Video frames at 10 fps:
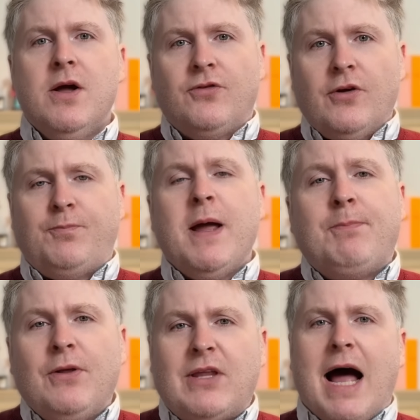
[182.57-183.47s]
So it's
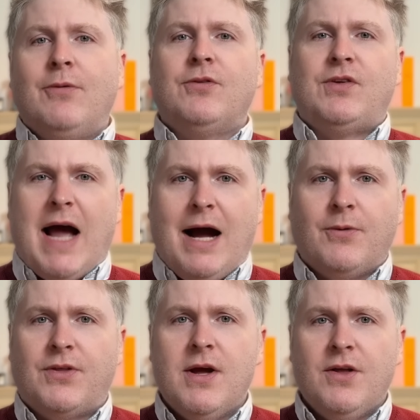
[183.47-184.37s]
people down
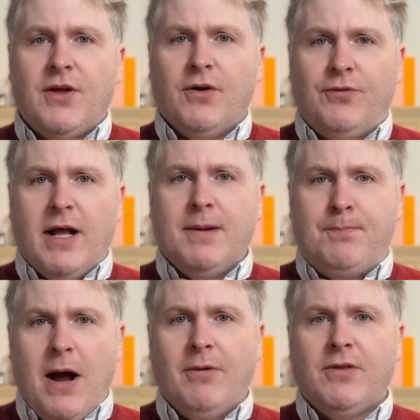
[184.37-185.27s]
south that are really
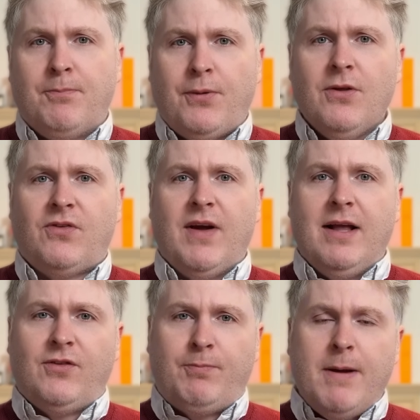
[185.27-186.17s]
bearing the brunt of it.
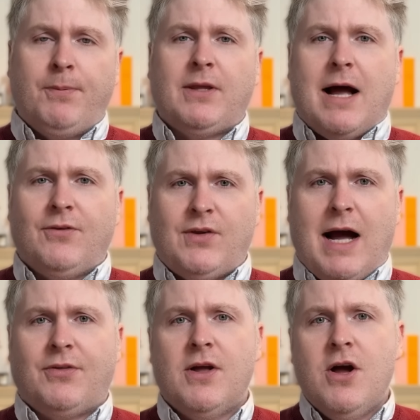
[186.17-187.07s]
It's people down
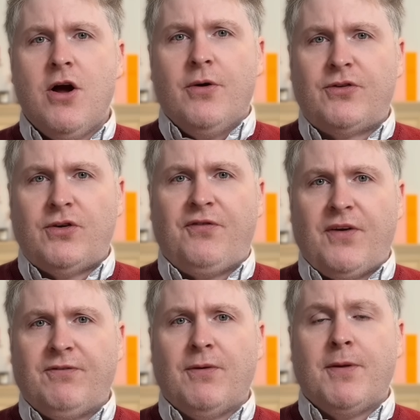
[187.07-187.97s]
south who are
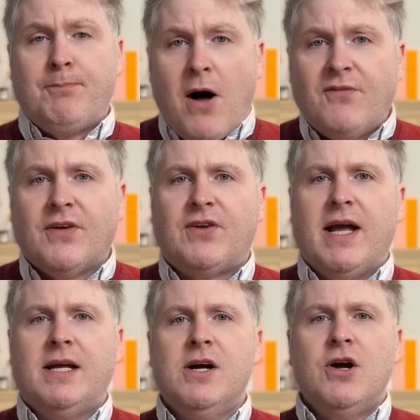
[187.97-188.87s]
suffering from the
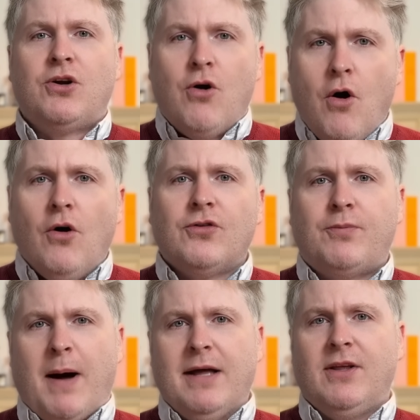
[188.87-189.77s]
poverty caused
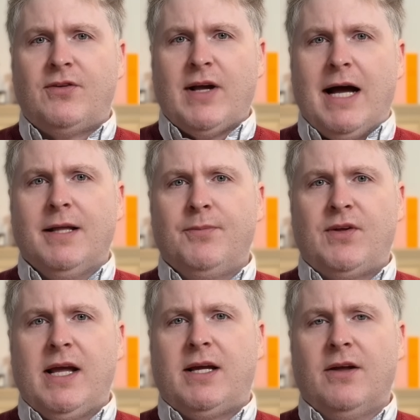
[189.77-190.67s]
by the asylum
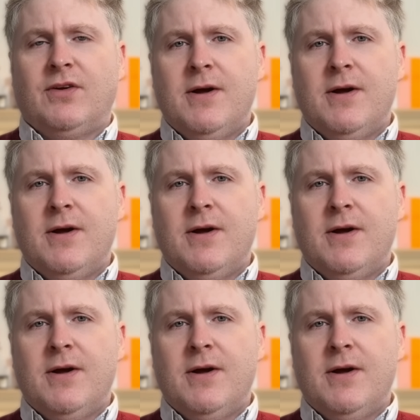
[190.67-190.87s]
seekers.